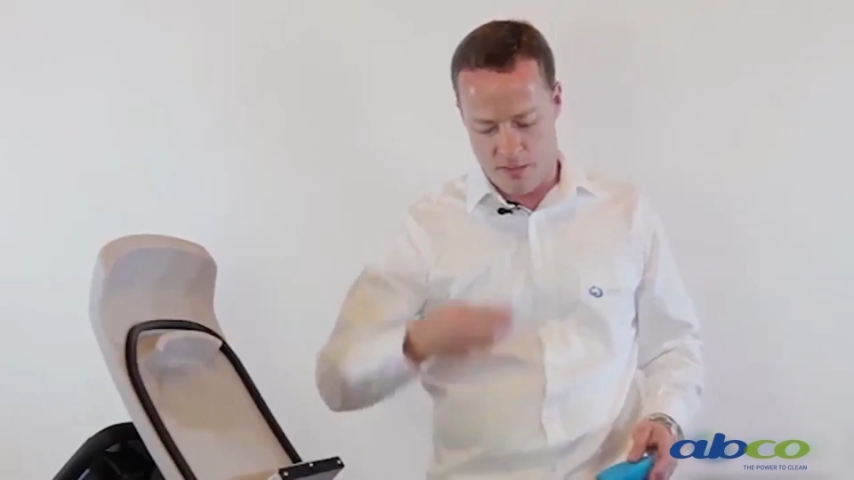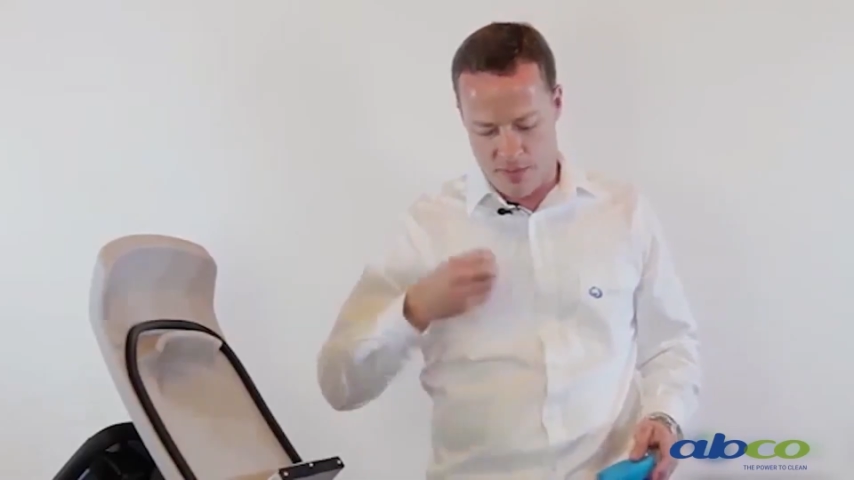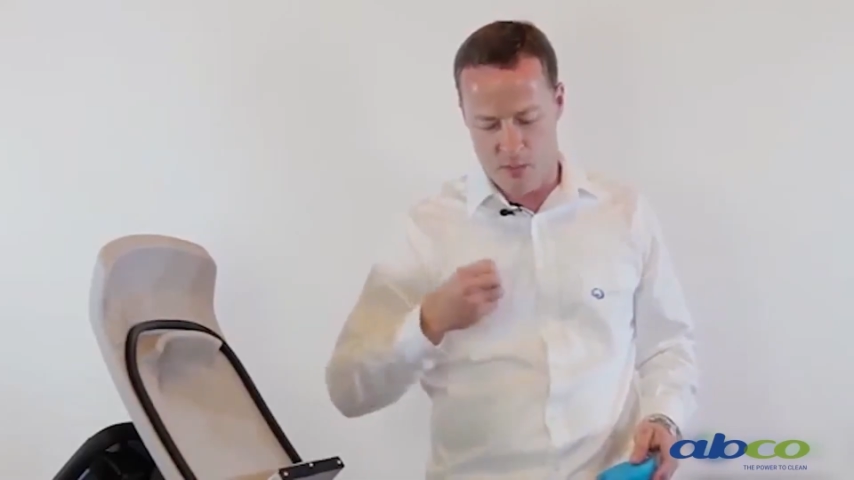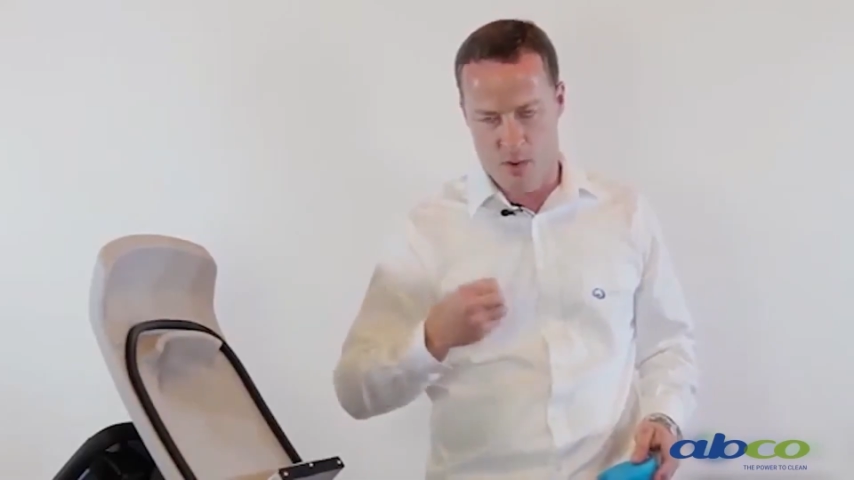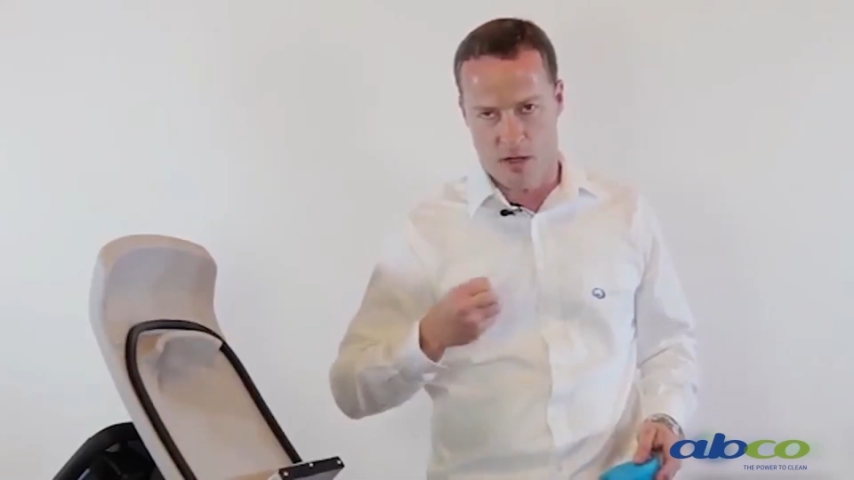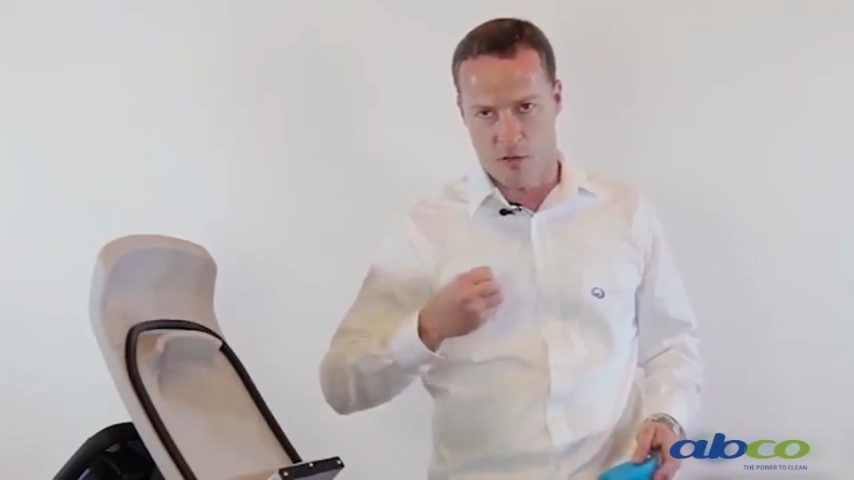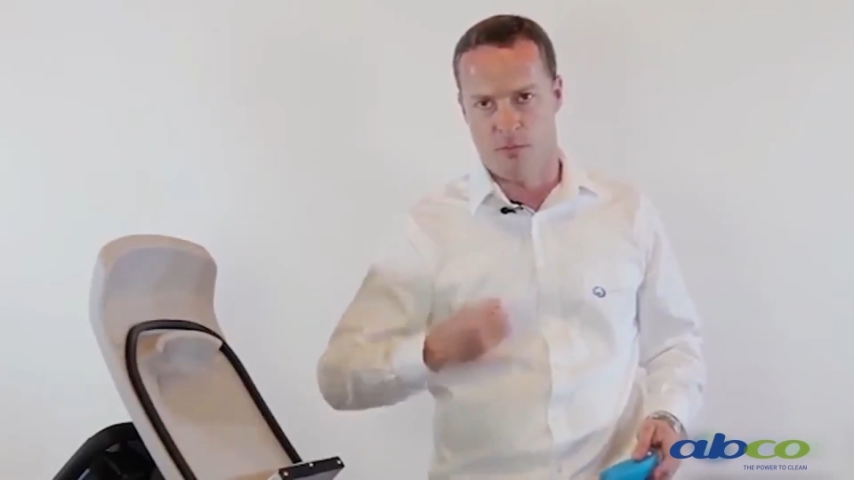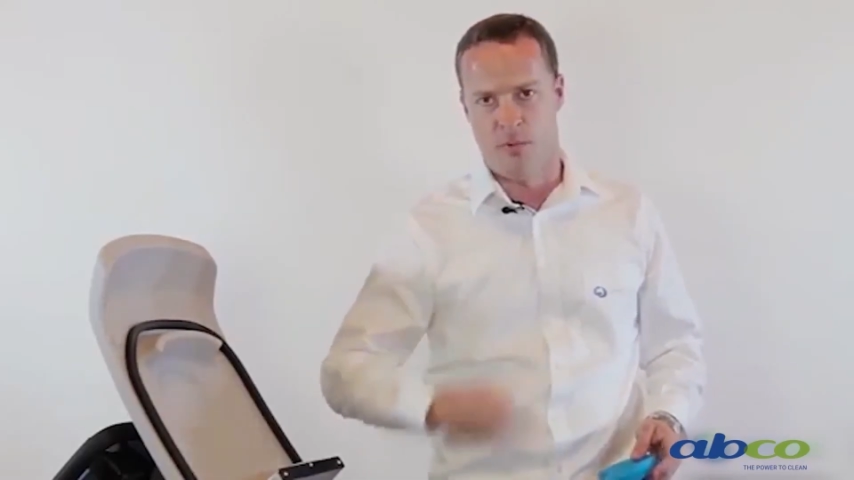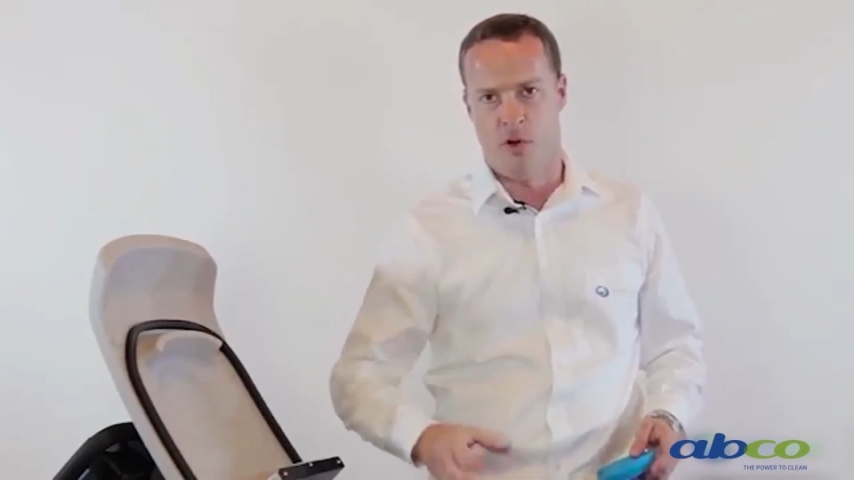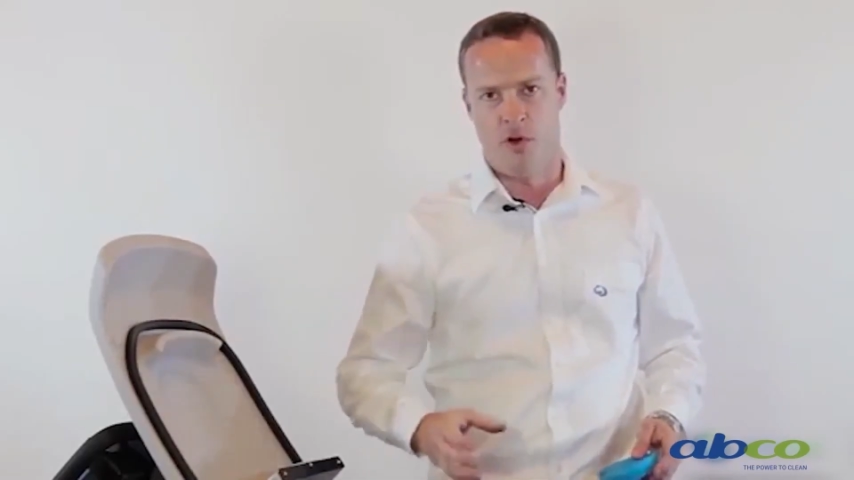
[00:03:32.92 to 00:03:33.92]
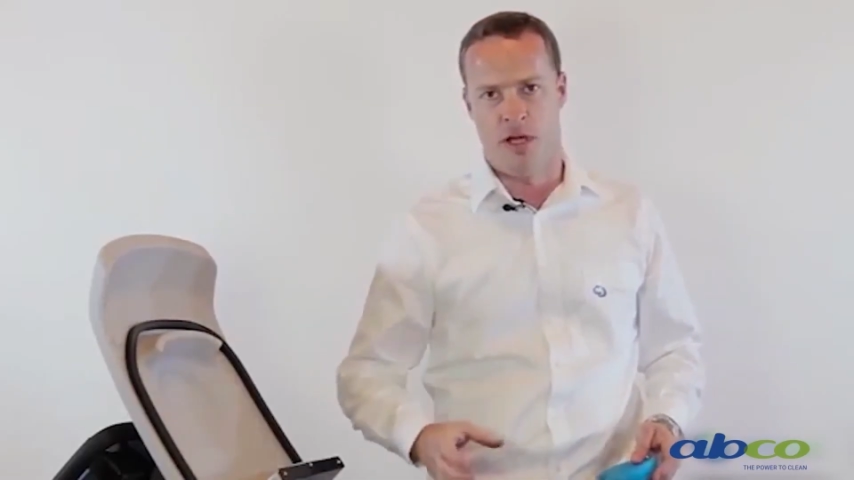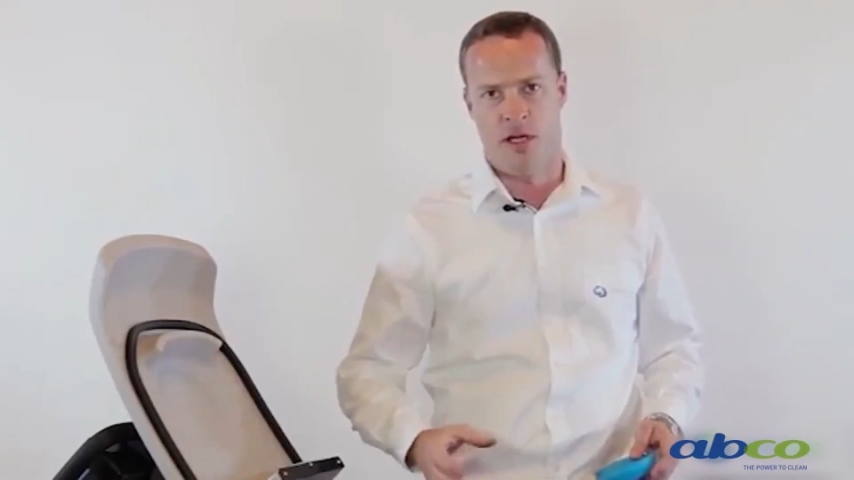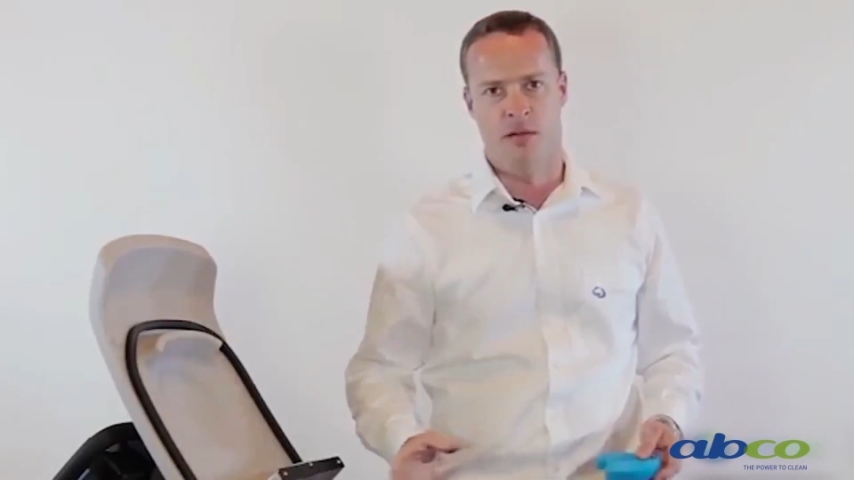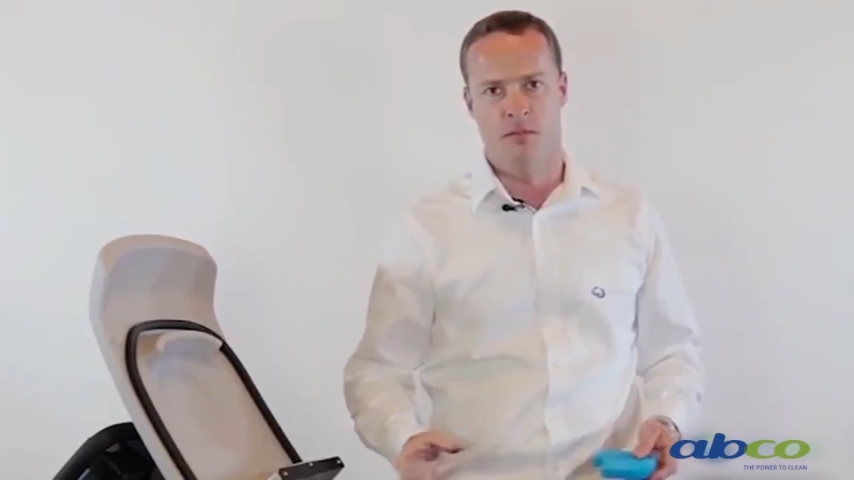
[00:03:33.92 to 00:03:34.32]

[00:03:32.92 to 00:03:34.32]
and that way it'll burn out any